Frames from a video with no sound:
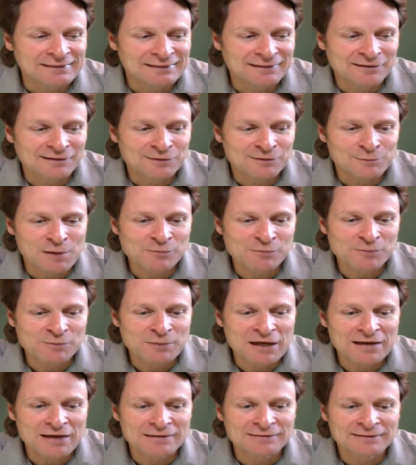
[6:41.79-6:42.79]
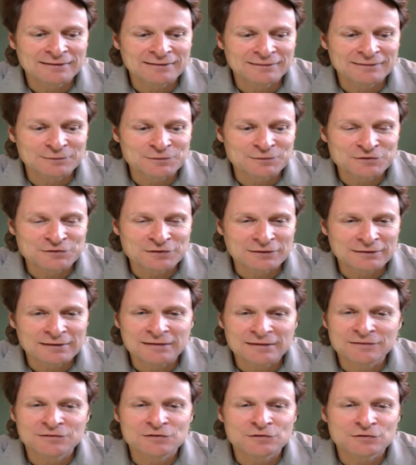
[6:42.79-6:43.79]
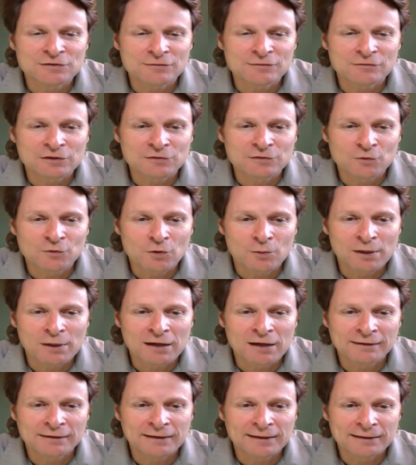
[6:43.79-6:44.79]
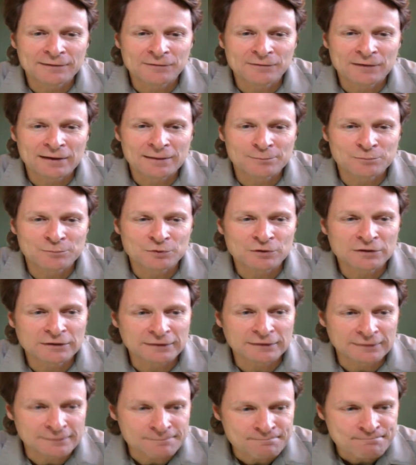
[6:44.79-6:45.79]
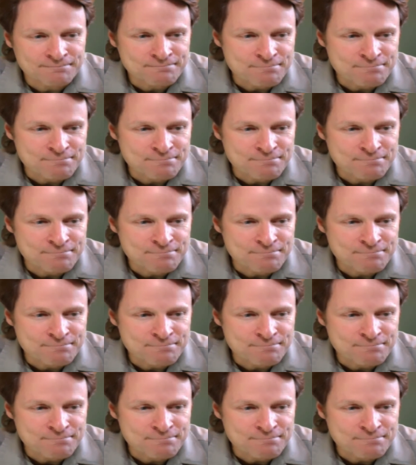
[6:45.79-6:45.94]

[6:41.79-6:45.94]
and I remember back then it was a 1974 Pontiac Grand Prix,